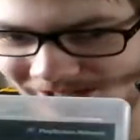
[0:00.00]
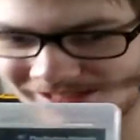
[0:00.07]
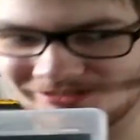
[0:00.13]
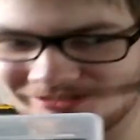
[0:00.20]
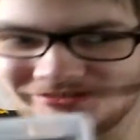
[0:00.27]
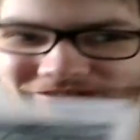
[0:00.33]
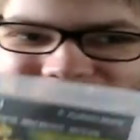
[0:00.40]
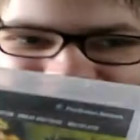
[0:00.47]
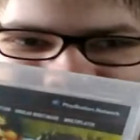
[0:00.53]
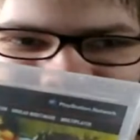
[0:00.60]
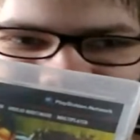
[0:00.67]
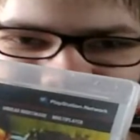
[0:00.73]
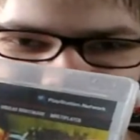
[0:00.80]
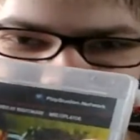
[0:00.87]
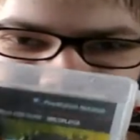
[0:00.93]
what it's like
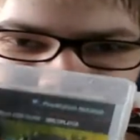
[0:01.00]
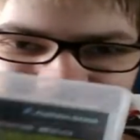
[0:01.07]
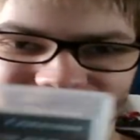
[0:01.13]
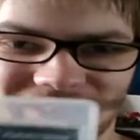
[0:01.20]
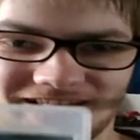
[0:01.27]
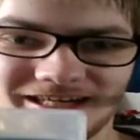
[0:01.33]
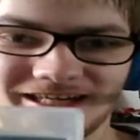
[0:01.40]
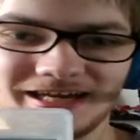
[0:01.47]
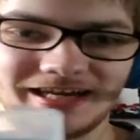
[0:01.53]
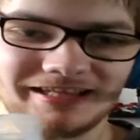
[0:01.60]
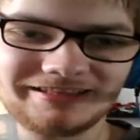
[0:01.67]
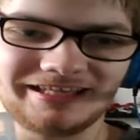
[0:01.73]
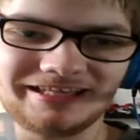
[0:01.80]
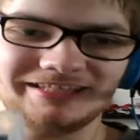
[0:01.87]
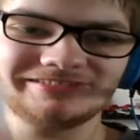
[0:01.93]
in the middle, is that
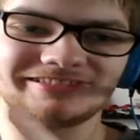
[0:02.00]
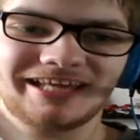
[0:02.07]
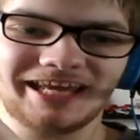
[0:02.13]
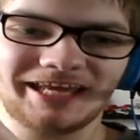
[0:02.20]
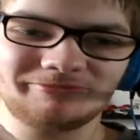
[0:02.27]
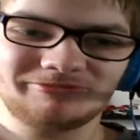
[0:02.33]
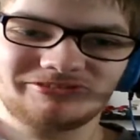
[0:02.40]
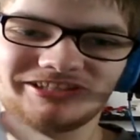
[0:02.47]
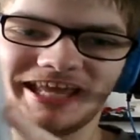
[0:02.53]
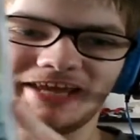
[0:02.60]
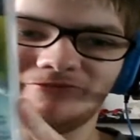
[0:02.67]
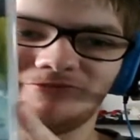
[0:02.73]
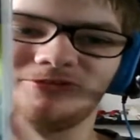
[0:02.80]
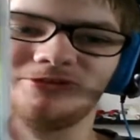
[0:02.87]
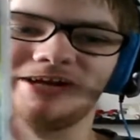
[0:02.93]
these games
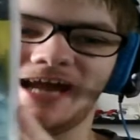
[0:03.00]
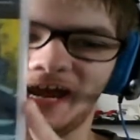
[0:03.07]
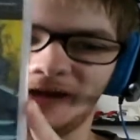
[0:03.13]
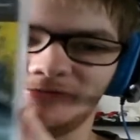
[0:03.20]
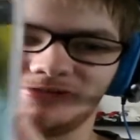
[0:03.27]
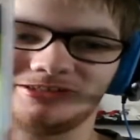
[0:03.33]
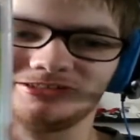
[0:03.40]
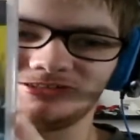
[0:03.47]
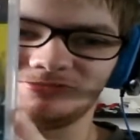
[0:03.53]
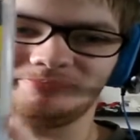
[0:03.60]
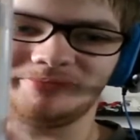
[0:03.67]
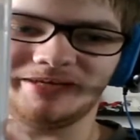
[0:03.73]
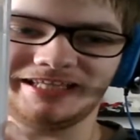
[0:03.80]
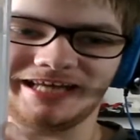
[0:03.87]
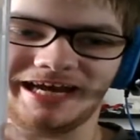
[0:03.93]
take forever to
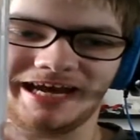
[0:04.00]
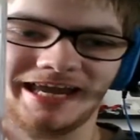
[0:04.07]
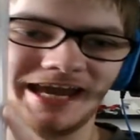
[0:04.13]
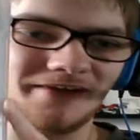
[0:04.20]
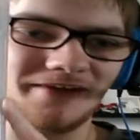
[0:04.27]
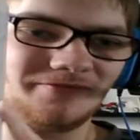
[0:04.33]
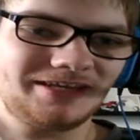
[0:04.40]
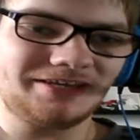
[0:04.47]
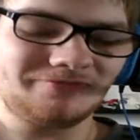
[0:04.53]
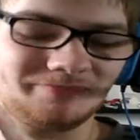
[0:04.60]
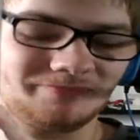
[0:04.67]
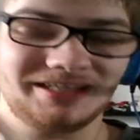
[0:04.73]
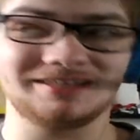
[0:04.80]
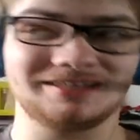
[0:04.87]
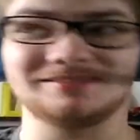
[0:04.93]
beat. I haven't even
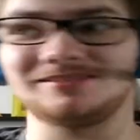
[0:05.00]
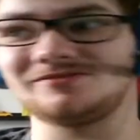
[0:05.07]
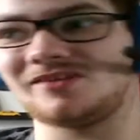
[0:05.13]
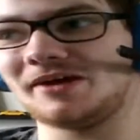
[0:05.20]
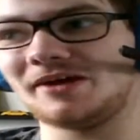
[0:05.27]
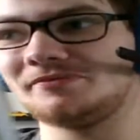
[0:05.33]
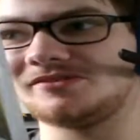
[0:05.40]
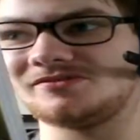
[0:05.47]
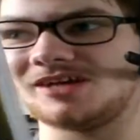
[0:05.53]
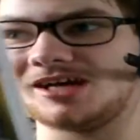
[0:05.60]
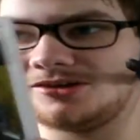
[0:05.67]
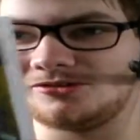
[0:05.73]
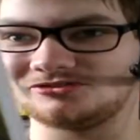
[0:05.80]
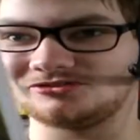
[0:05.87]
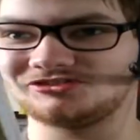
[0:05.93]
beaten Grand Theft
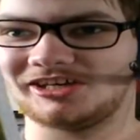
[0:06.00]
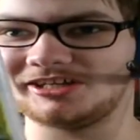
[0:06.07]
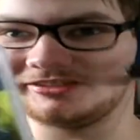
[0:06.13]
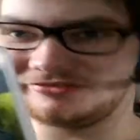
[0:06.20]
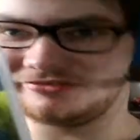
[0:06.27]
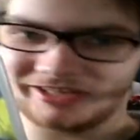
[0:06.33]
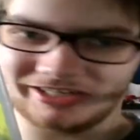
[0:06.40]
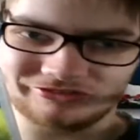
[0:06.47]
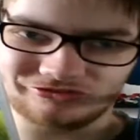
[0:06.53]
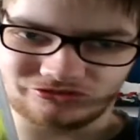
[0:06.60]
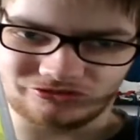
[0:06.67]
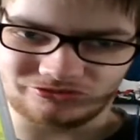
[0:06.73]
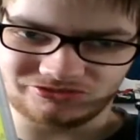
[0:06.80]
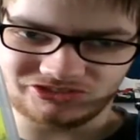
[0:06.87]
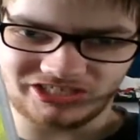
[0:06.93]
Auto San Andreas
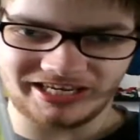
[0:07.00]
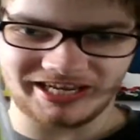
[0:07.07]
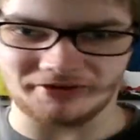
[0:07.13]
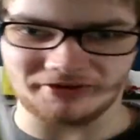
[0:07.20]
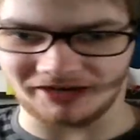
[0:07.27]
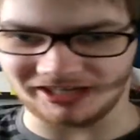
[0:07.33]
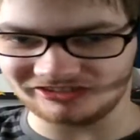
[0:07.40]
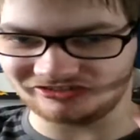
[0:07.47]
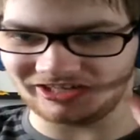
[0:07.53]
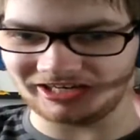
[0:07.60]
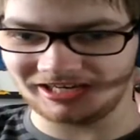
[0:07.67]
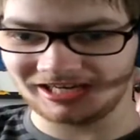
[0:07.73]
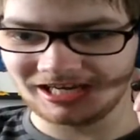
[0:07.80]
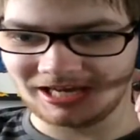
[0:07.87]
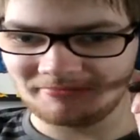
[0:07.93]
or GTA Vice
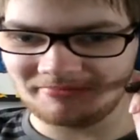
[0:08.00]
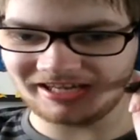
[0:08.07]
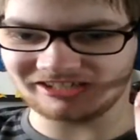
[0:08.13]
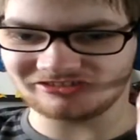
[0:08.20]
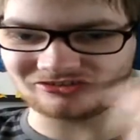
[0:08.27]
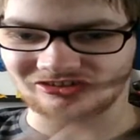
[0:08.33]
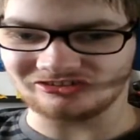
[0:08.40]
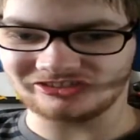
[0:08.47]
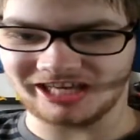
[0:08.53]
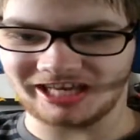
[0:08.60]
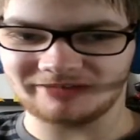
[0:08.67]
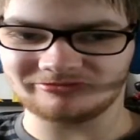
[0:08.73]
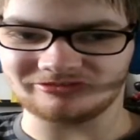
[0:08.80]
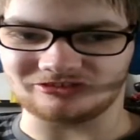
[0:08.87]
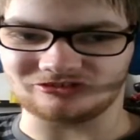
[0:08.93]
City because those
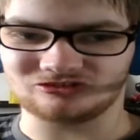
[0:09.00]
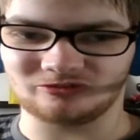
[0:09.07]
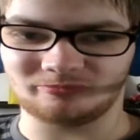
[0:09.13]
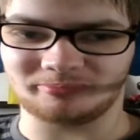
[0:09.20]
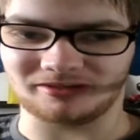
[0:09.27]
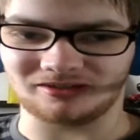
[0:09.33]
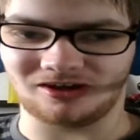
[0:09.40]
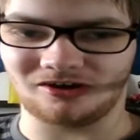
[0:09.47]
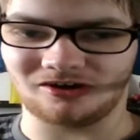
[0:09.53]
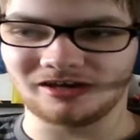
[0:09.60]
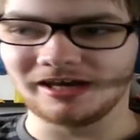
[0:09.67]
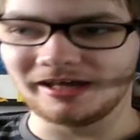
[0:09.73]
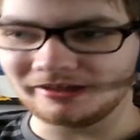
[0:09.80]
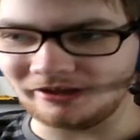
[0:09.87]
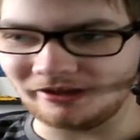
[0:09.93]
games are super long.
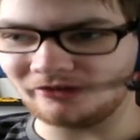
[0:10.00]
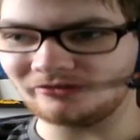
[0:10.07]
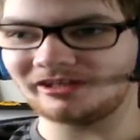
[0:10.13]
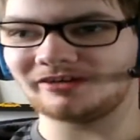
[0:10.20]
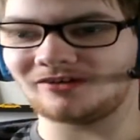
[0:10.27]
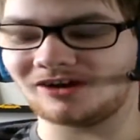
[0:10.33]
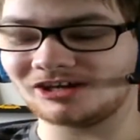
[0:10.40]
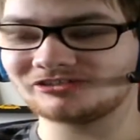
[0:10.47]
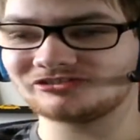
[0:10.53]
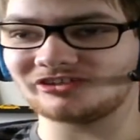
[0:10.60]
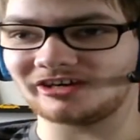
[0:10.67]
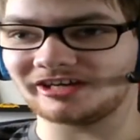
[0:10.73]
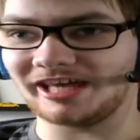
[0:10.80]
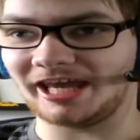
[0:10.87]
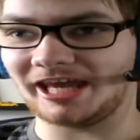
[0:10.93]
The only
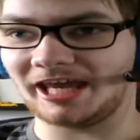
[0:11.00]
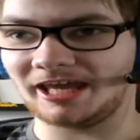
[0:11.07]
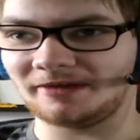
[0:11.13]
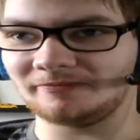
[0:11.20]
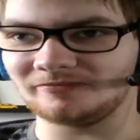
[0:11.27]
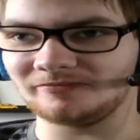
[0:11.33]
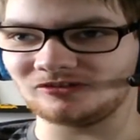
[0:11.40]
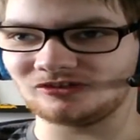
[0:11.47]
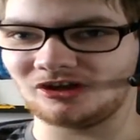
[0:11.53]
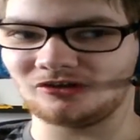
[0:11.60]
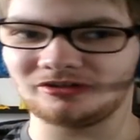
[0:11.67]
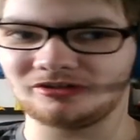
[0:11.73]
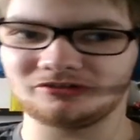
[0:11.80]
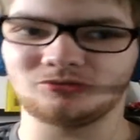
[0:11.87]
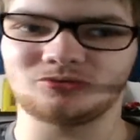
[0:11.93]
Rockstar game, the
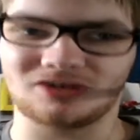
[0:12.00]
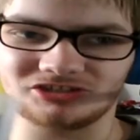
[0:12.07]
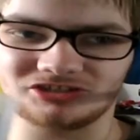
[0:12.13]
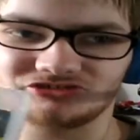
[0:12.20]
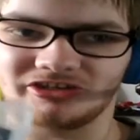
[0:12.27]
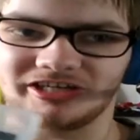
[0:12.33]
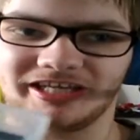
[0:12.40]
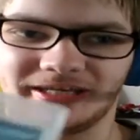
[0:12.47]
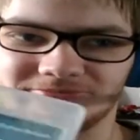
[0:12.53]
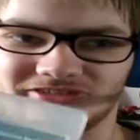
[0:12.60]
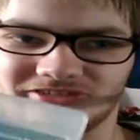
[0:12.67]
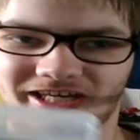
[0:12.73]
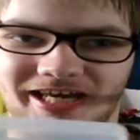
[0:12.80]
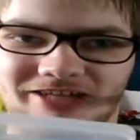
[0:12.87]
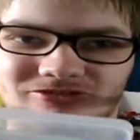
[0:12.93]
only two Rockstar games
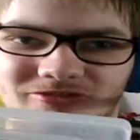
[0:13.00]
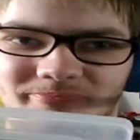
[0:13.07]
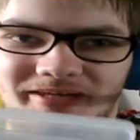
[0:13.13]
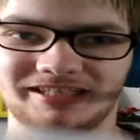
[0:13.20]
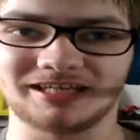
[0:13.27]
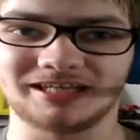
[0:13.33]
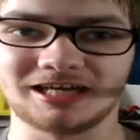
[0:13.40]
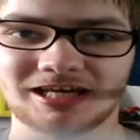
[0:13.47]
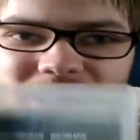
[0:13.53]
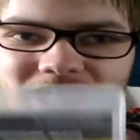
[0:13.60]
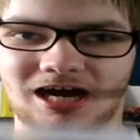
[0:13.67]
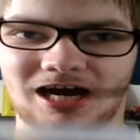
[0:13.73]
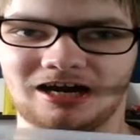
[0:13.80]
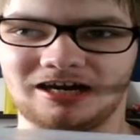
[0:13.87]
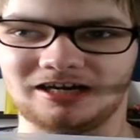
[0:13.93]
I actually beat
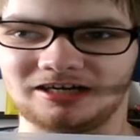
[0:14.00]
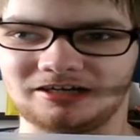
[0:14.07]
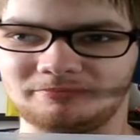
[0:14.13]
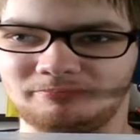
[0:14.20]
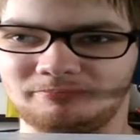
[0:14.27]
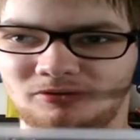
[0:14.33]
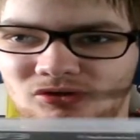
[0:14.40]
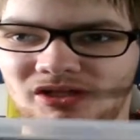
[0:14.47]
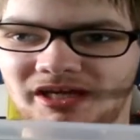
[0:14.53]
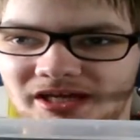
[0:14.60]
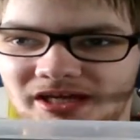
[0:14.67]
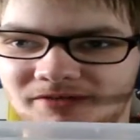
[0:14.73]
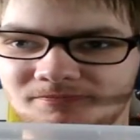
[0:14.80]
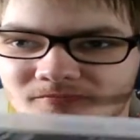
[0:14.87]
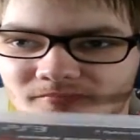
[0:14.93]
are
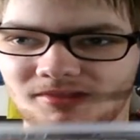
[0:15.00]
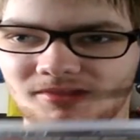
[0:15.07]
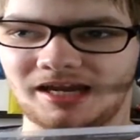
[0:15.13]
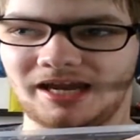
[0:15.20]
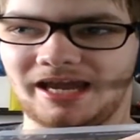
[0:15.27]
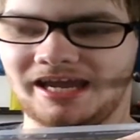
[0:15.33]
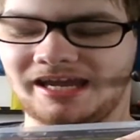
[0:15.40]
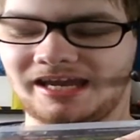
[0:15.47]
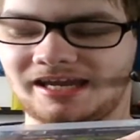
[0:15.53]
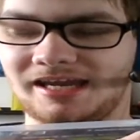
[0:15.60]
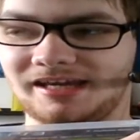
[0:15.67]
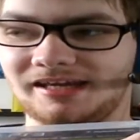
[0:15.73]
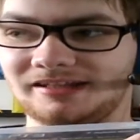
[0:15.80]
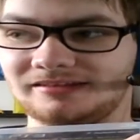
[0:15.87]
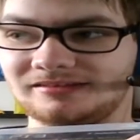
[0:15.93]
Bully
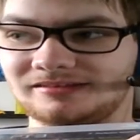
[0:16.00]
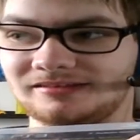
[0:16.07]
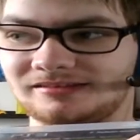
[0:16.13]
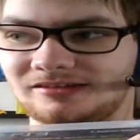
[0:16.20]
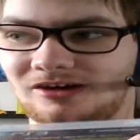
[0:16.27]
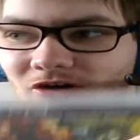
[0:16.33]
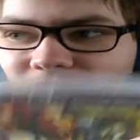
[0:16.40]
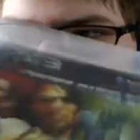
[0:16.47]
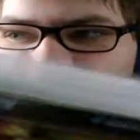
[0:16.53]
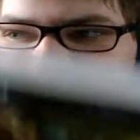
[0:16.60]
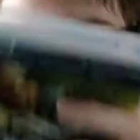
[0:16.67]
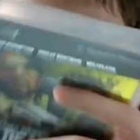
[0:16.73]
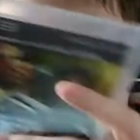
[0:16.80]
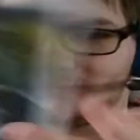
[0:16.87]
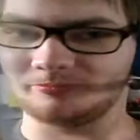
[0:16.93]
and um, or,
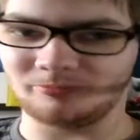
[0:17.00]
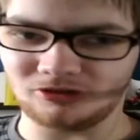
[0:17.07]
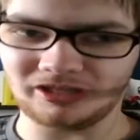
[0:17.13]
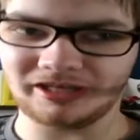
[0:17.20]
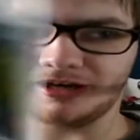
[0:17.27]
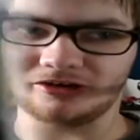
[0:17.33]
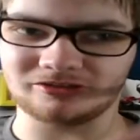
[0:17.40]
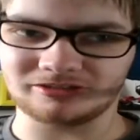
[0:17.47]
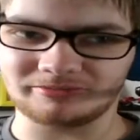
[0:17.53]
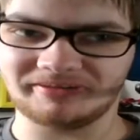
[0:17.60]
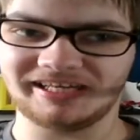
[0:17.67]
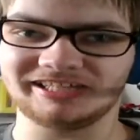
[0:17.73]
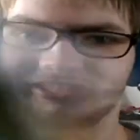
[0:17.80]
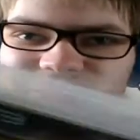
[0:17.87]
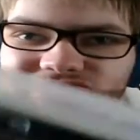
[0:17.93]
or Bully on the
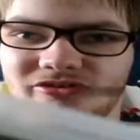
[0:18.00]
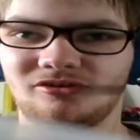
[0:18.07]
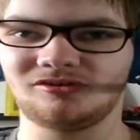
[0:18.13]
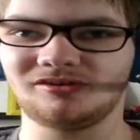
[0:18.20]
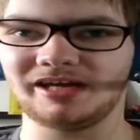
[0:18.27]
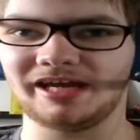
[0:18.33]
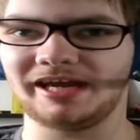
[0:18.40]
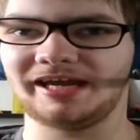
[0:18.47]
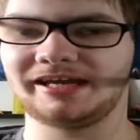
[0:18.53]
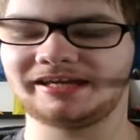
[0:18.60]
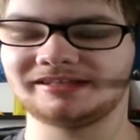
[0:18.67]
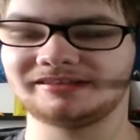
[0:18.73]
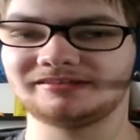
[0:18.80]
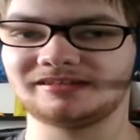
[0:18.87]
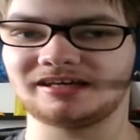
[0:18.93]
PS2
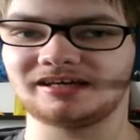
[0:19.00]
and